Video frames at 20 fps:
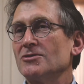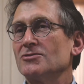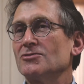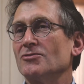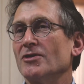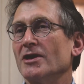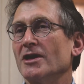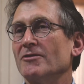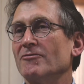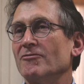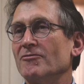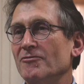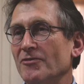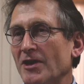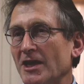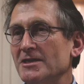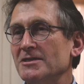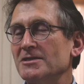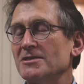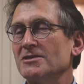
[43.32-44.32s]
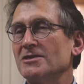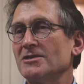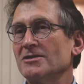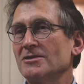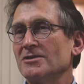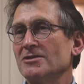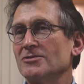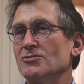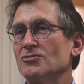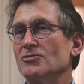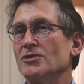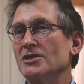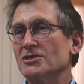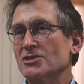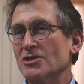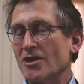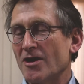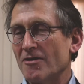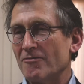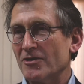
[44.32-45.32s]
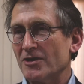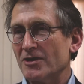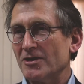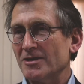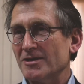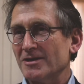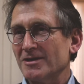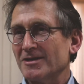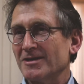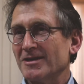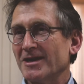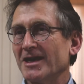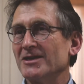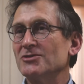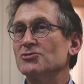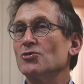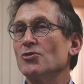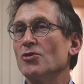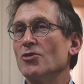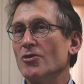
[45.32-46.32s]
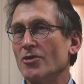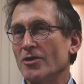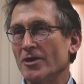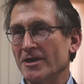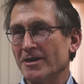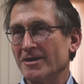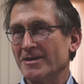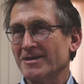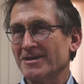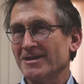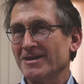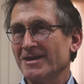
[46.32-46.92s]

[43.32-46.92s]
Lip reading: to invent, to discover, and to learn.